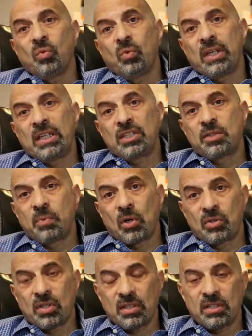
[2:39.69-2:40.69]
We
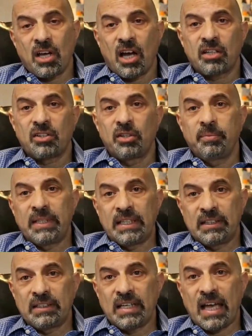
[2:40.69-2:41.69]
spoke to the doctor
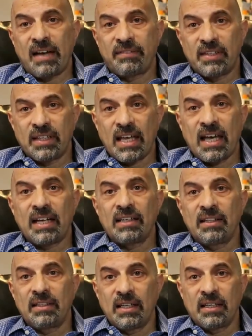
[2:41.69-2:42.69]
immediately after
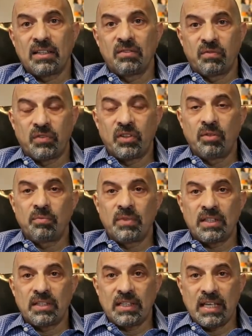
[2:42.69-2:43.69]
that, and they confirmed
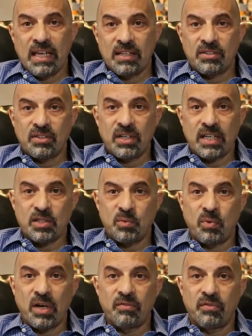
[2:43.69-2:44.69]
that the cancer had
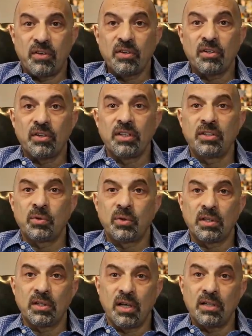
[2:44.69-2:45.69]
spread further into
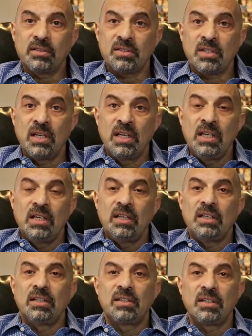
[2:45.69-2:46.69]
her lungs,
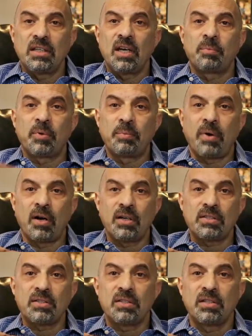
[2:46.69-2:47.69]
into the upper
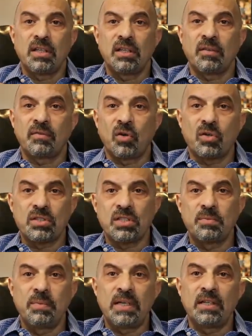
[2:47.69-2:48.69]
parts. Of course,
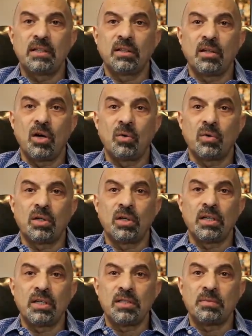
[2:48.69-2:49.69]
it's been in the lower,
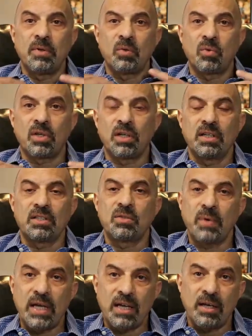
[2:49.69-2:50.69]
and then it's been working its
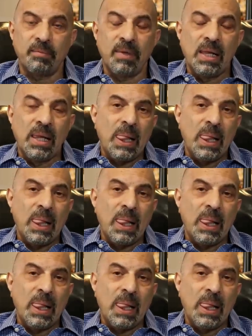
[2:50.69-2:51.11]
way up.